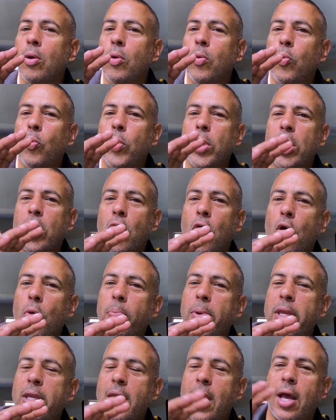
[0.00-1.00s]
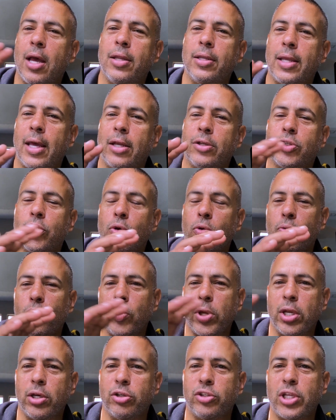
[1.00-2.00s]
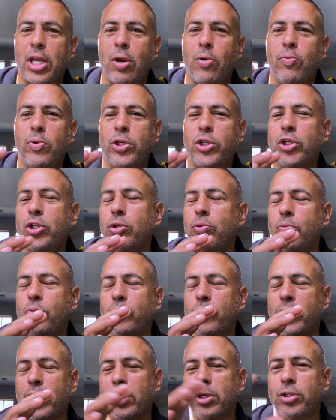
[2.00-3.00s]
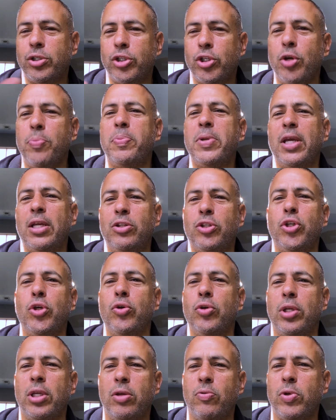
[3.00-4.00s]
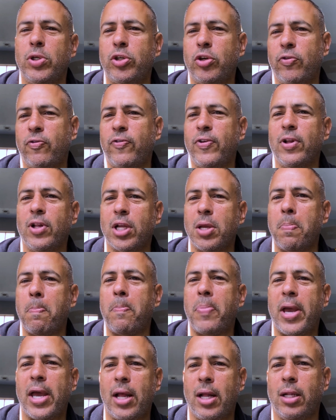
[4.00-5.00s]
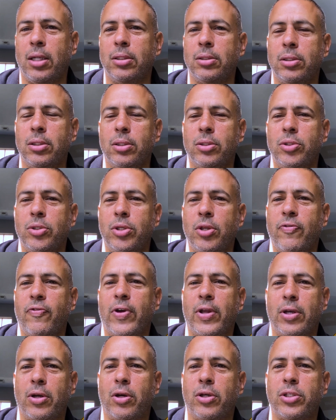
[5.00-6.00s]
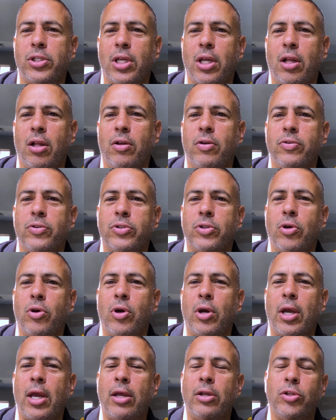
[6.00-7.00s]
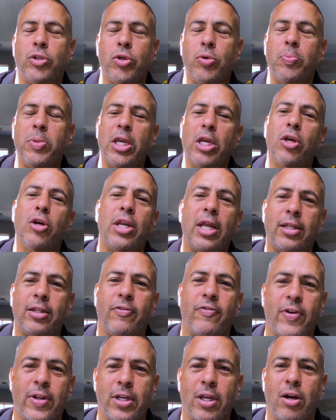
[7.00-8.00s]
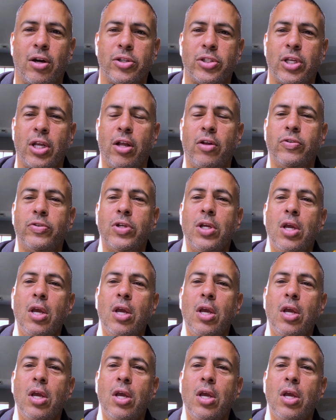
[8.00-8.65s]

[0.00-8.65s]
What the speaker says: we go beyond that, so we understand there should be a duty. We should feel compelled to defend ourselves and to be good at defending ourselves,